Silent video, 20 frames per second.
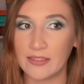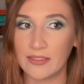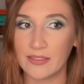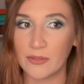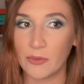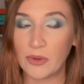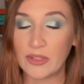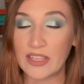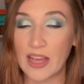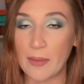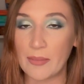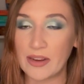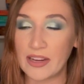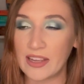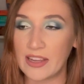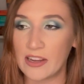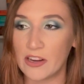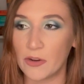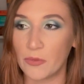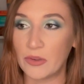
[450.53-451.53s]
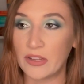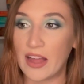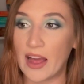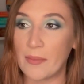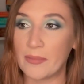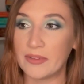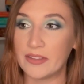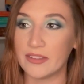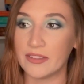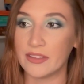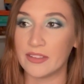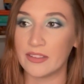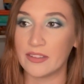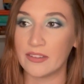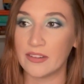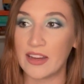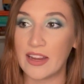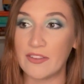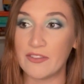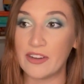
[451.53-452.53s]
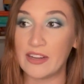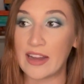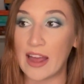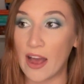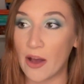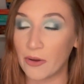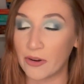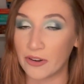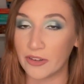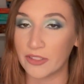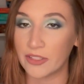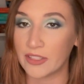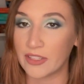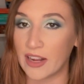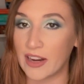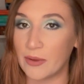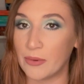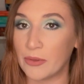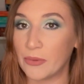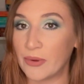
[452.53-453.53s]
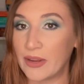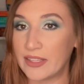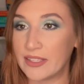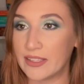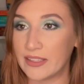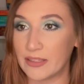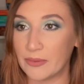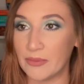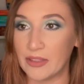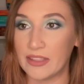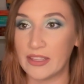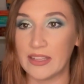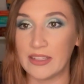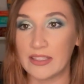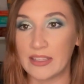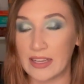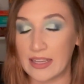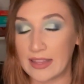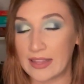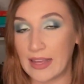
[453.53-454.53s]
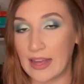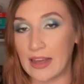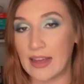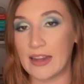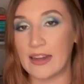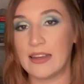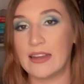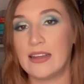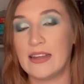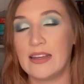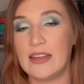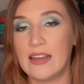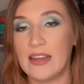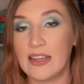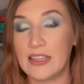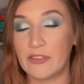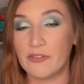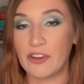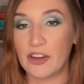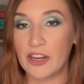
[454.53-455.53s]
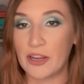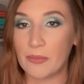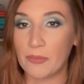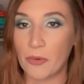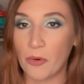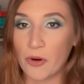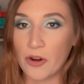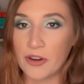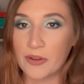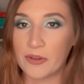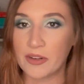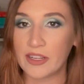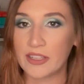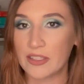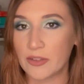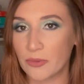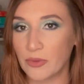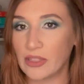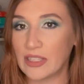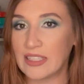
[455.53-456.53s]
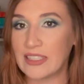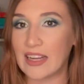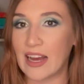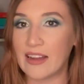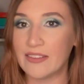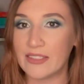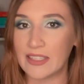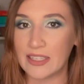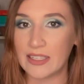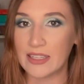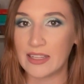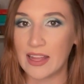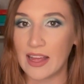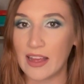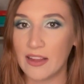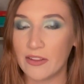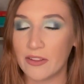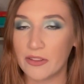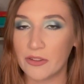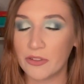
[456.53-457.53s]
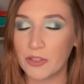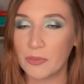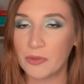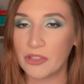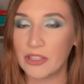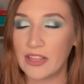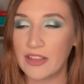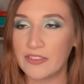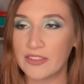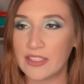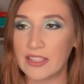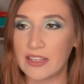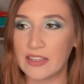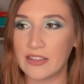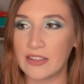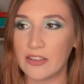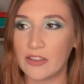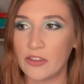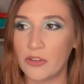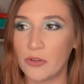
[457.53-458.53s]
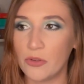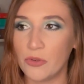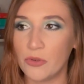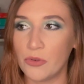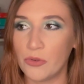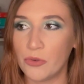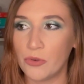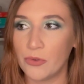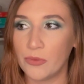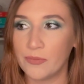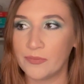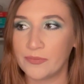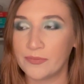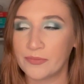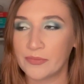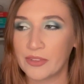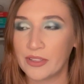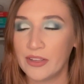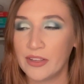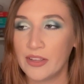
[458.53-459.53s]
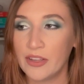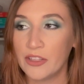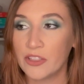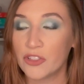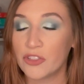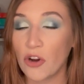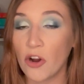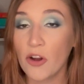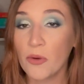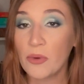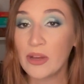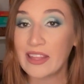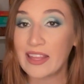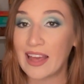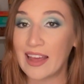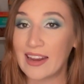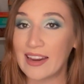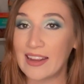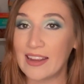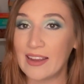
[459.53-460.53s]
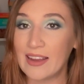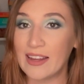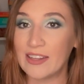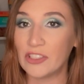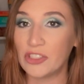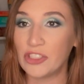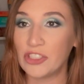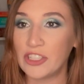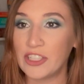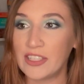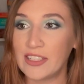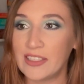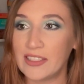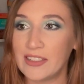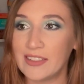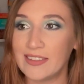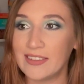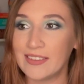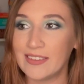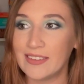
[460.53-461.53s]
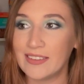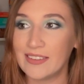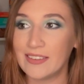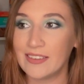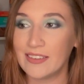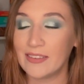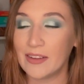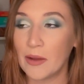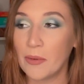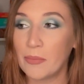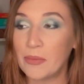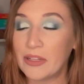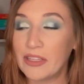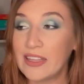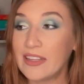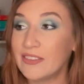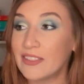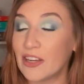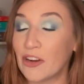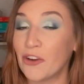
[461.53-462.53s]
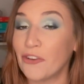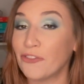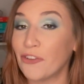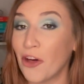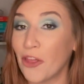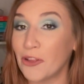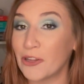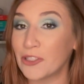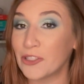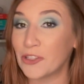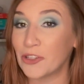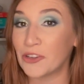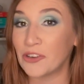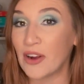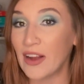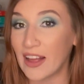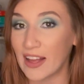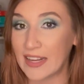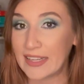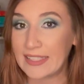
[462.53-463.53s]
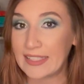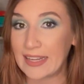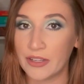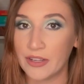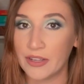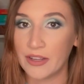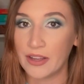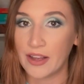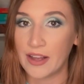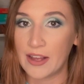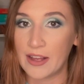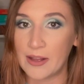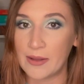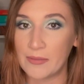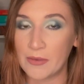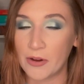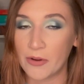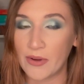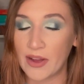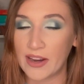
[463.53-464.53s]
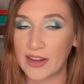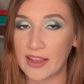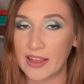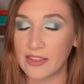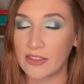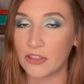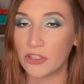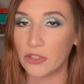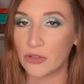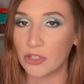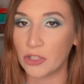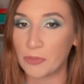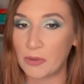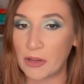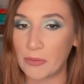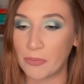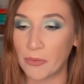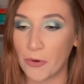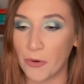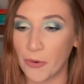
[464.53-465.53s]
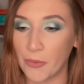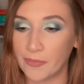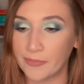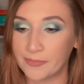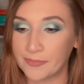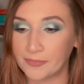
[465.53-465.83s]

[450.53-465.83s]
what's happening here and what happens even now in our society with racism and things like that is very important, because it really dives into that, those beliefs. And you start with Hetty, and she believes that her father is correct, eradicate the Jewish people,